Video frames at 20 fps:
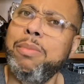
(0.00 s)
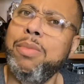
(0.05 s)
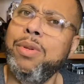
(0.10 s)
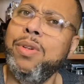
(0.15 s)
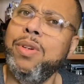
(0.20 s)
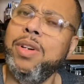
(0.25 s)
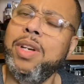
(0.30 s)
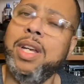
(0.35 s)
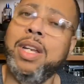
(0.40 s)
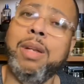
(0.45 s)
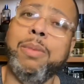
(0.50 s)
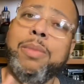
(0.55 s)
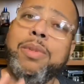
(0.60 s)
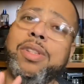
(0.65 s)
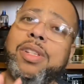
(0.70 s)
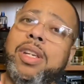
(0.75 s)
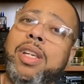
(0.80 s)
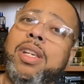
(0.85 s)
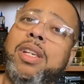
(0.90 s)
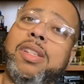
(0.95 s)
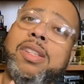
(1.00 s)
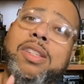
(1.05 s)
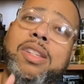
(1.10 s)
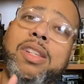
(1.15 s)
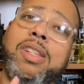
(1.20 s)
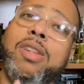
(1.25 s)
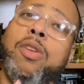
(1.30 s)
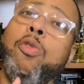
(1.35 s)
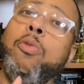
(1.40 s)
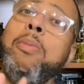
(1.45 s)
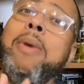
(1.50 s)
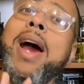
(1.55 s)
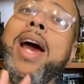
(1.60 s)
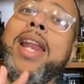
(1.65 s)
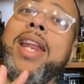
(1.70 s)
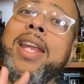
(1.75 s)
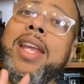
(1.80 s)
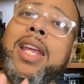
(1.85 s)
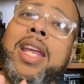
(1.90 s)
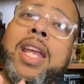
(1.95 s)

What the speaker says: boy, and I'm gonna tell you, nobody